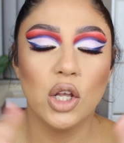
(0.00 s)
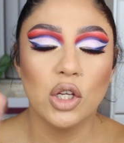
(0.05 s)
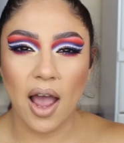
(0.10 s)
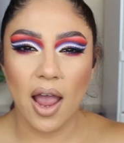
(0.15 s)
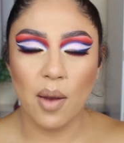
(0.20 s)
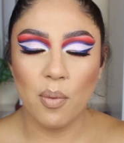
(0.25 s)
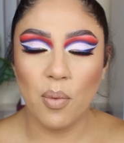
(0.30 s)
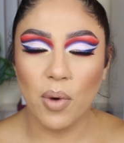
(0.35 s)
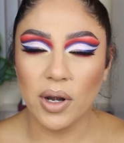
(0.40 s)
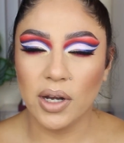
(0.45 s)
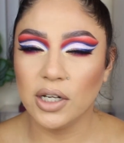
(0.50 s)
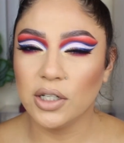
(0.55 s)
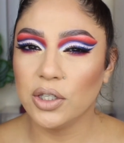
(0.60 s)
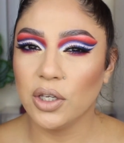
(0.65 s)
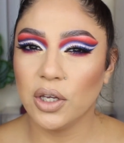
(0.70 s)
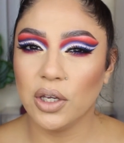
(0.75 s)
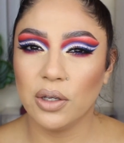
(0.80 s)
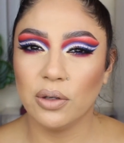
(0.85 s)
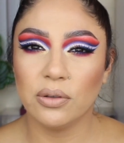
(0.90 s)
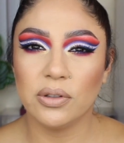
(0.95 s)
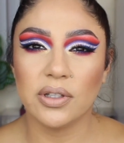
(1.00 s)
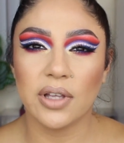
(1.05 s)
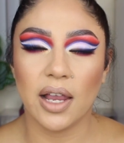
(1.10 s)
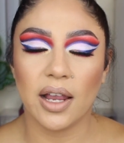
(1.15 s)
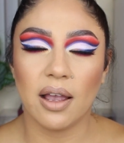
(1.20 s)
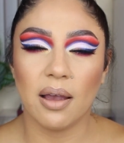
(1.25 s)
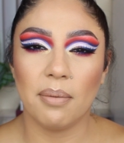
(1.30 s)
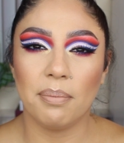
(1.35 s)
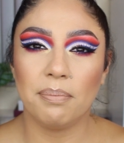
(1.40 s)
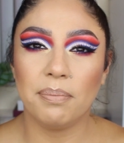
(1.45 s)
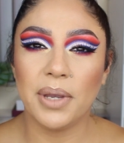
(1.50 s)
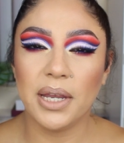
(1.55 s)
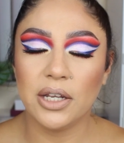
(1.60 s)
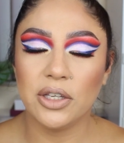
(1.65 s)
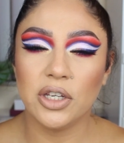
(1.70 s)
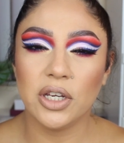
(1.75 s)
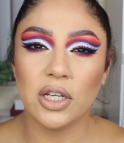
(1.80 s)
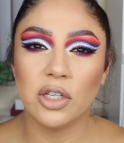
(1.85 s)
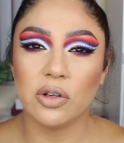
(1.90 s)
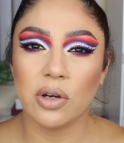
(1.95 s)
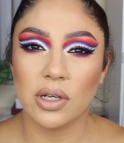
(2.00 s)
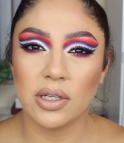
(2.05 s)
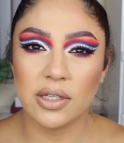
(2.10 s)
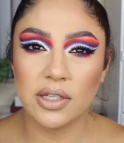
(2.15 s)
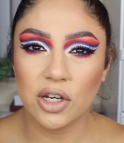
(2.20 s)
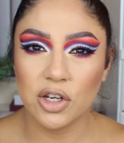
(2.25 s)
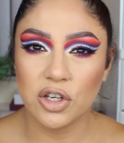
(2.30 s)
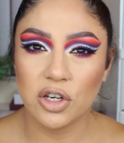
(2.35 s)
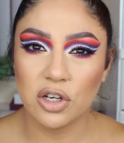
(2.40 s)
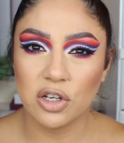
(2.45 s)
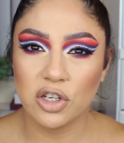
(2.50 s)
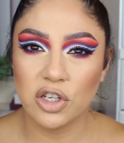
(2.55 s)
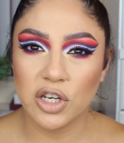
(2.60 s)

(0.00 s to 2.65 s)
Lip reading: I wanted to use like a peachy transition